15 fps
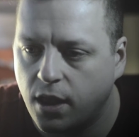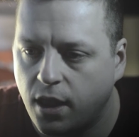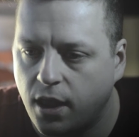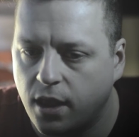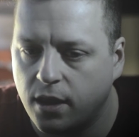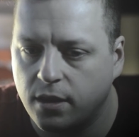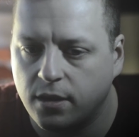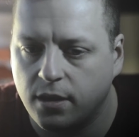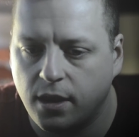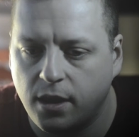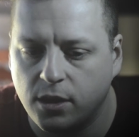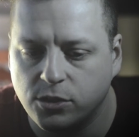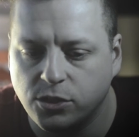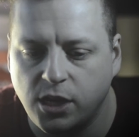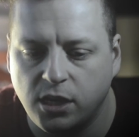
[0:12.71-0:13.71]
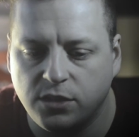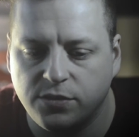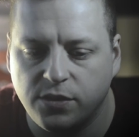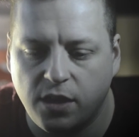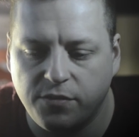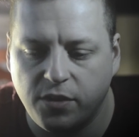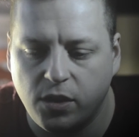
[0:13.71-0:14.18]
And in exchange
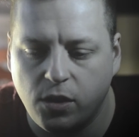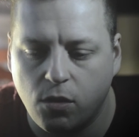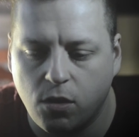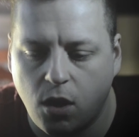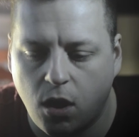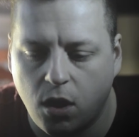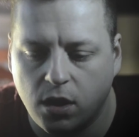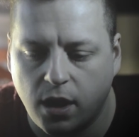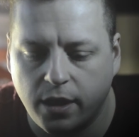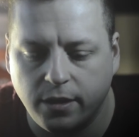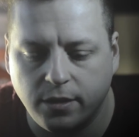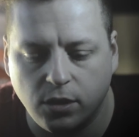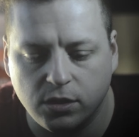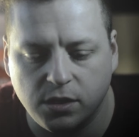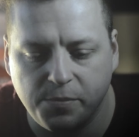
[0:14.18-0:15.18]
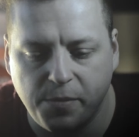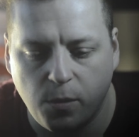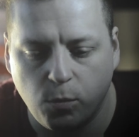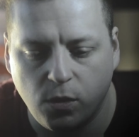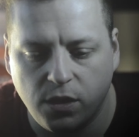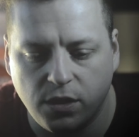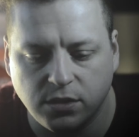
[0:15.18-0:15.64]
for that video card, I hooked him
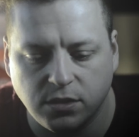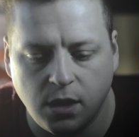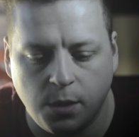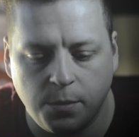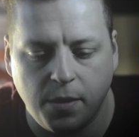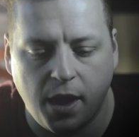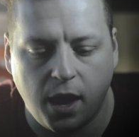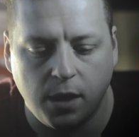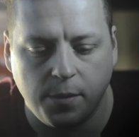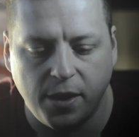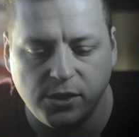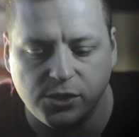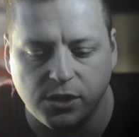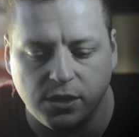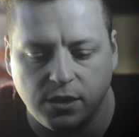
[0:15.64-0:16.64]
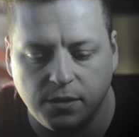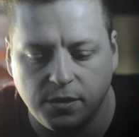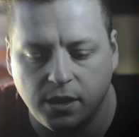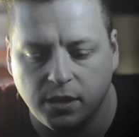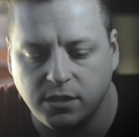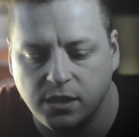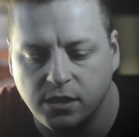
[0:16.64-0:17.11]
up with some animation
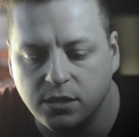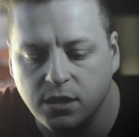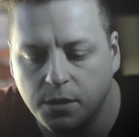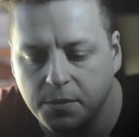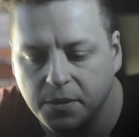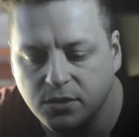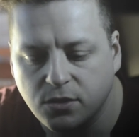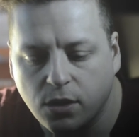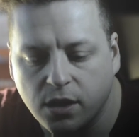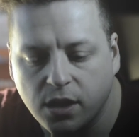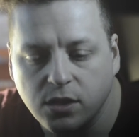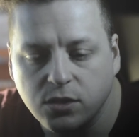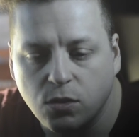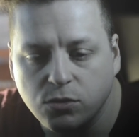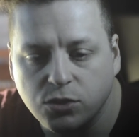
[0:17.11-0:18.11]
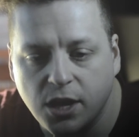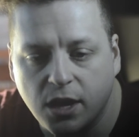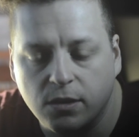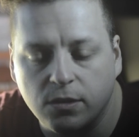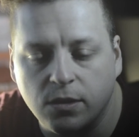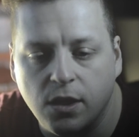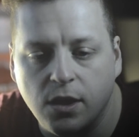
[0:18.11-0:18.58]
because he's going to be starting his own
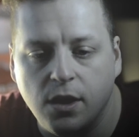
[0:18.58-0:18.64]
channel